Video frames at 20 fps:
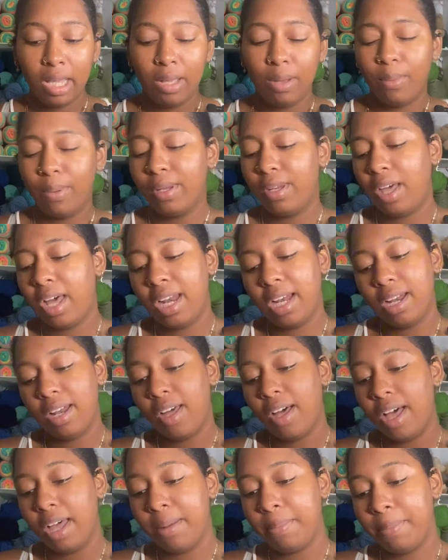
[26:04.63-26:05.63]
Well, not a
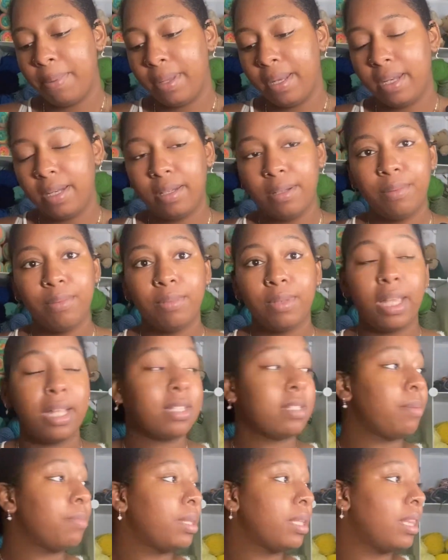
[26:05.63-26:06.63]
lot, but it's
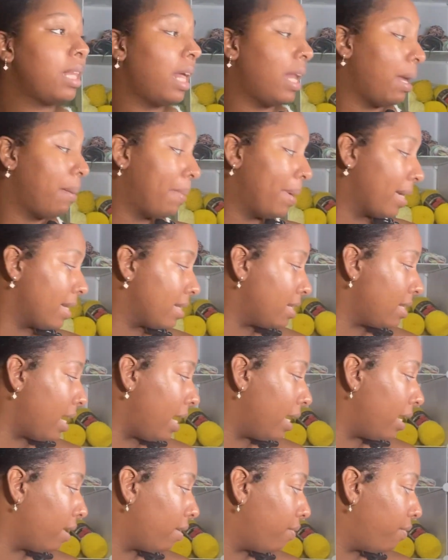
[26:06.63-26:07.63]
something that I'm
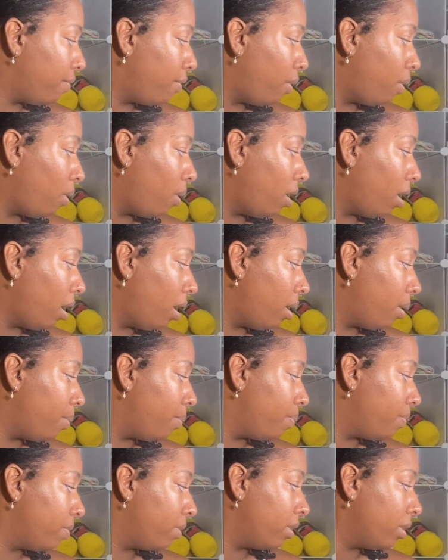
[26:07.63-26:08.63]
excited for
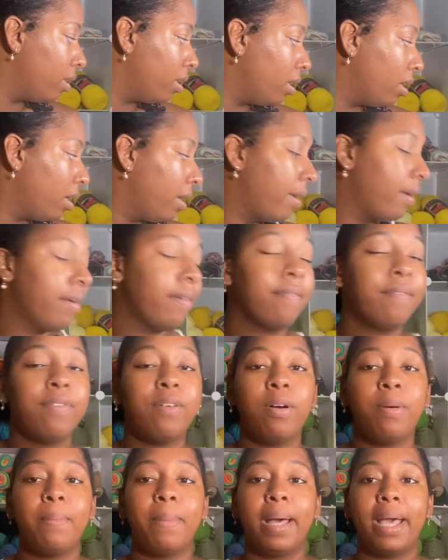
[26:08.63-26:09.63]

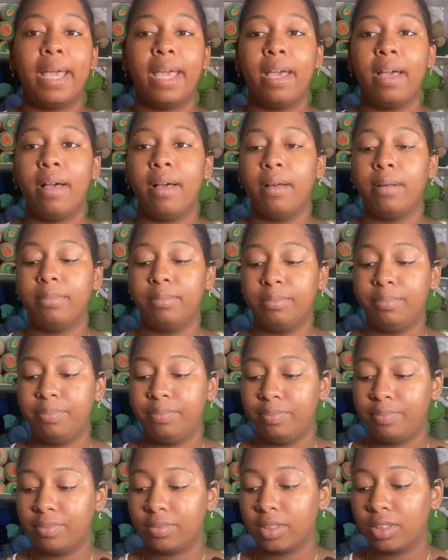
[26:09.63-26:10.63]
my
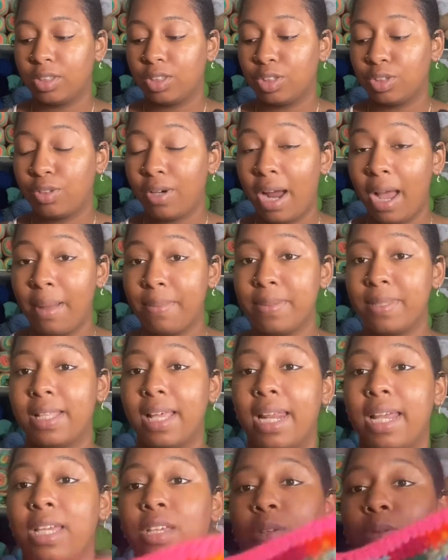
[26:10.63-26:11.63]
scraps that
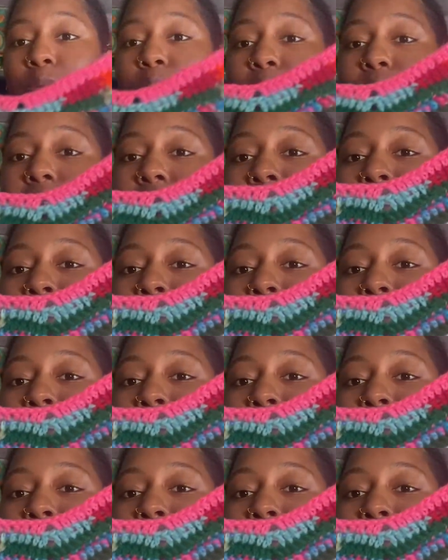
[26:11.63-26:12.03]
I use.